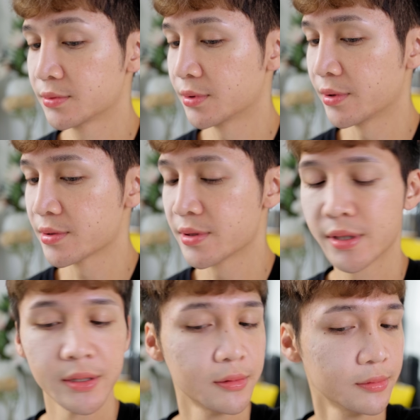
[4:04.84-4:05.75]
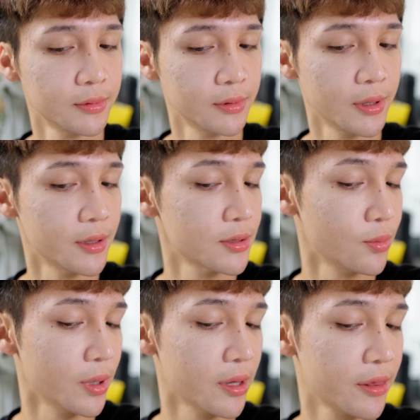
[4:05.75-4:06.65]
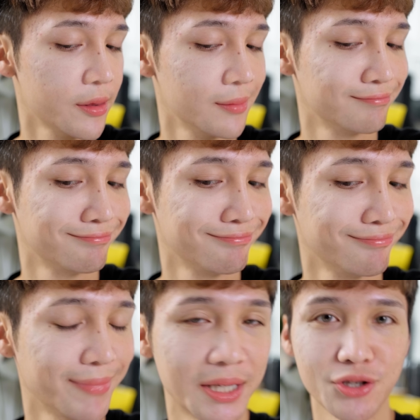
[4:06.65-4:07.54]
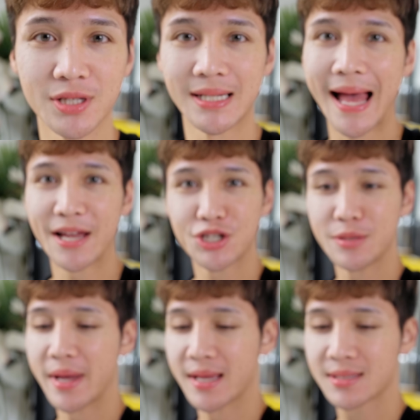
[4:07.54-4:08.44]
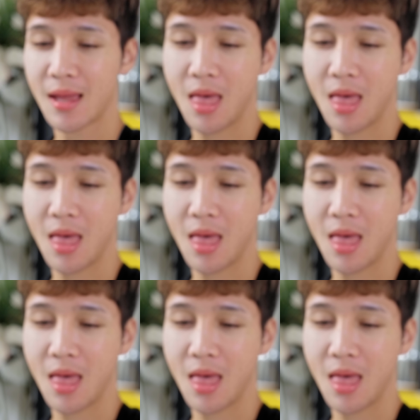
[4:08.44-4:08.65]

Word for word: So there's none, there's with just an ashy mess.